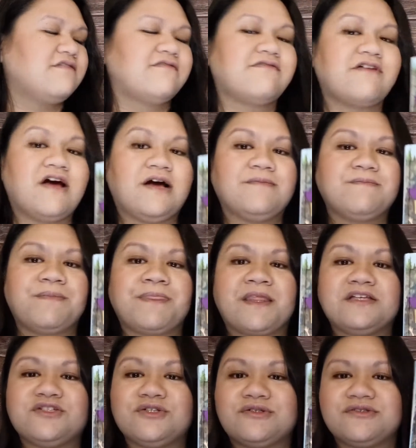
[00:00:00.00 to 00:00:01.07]
from
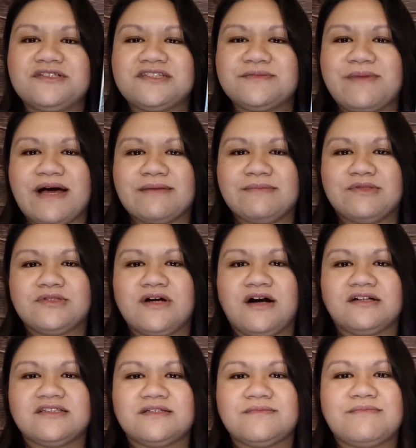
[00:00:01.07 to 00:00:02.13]
a children's Bible
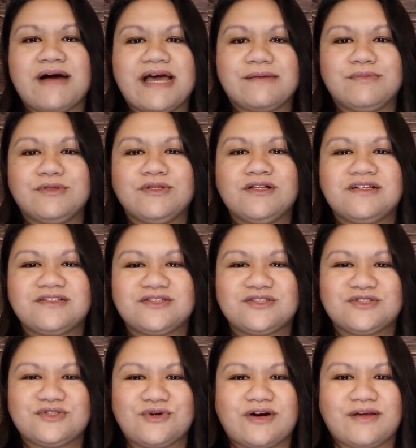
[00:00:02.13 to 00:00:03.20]
called the Bible
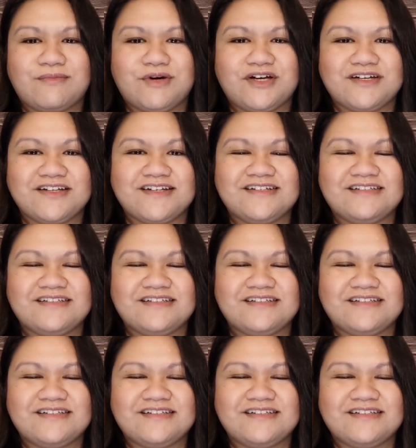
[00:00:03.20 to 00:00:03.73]
Storybook.